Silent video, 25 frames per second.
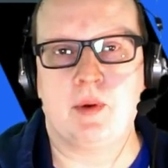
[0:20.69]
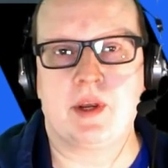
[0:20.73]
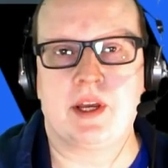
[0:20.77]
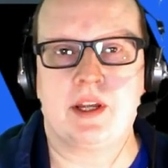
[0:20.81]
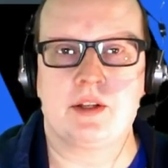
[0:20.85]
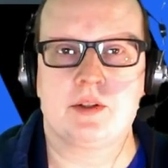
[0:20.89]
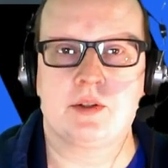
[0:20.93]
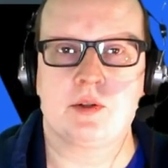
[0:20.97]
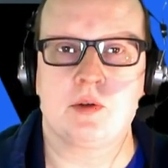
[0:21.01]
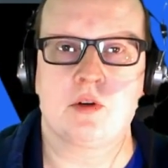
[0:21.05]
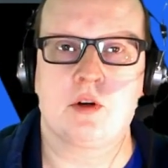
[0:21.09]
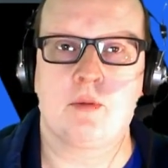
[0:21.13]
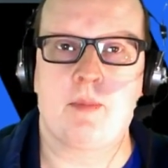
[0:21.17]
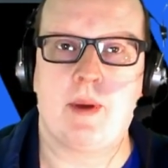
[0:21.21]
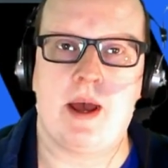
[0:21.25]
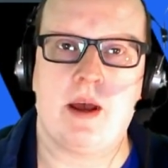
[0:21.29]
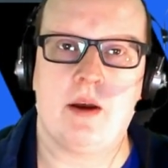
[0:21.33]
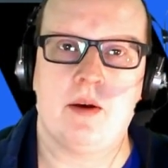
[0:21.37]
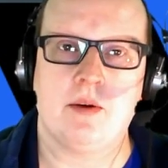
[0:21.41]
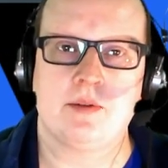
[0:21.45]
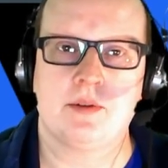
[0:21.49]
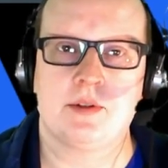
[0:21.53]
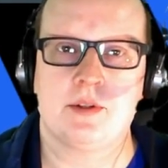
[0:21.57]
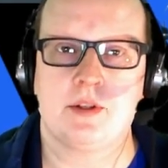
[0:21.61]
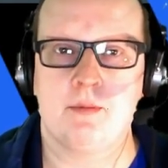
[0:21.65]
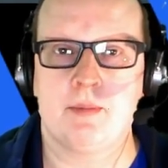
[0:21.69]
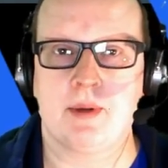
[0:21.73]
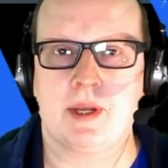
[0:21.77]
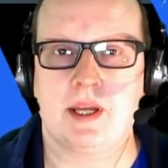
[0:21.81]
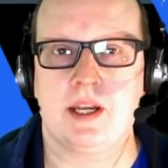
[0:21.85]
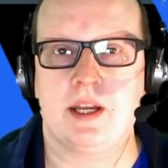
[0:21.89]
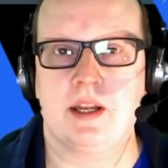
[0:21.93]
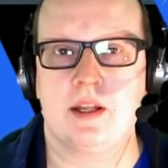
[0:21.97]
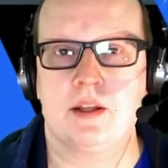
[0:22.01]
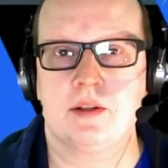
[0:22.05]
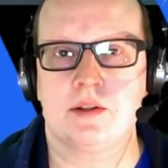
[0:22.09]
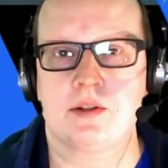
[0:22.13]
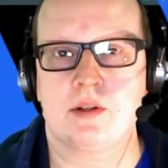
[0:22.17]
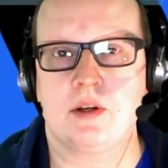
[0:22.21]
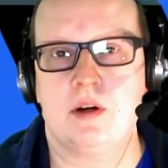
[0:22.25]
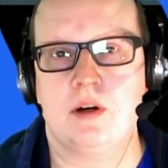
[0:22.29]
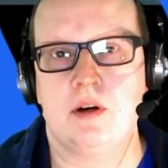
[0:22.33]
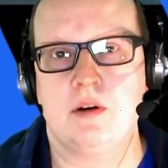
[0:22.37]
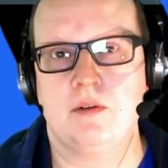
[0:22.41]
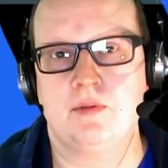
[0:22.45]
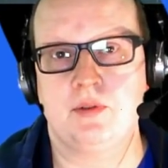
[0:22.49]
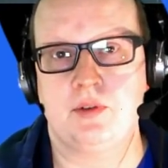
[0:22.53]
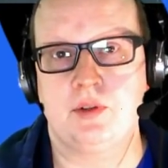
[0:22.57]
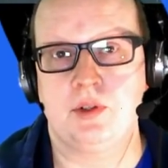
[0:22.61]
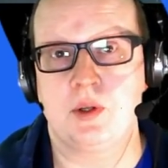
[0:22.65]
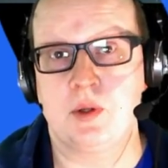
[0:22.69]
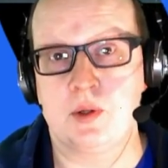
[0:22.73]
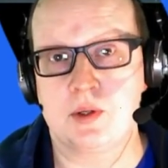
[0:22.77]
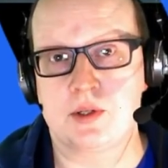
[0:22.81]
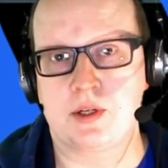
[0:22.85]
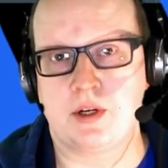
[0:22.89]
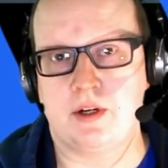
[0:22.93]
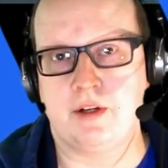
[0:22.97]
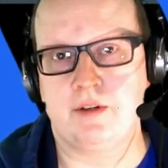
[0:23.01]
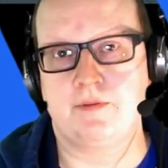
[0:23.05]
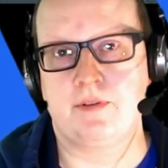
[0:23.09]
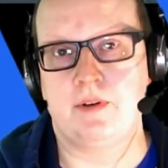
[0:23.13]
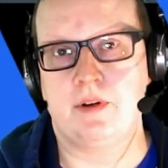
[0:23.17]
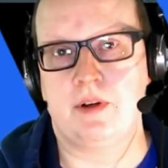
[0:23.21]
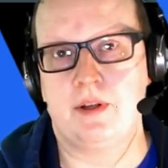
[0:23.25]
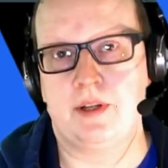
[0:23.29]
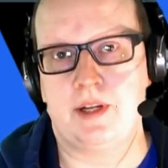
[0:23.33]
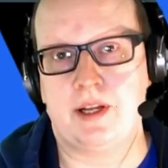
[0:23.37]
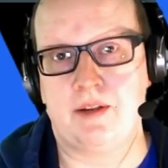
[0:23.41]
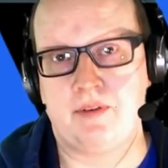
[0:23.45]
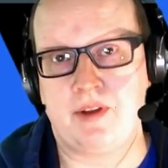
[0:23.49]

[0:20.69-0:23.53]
We're going to talk about the beginnings of NuCypher.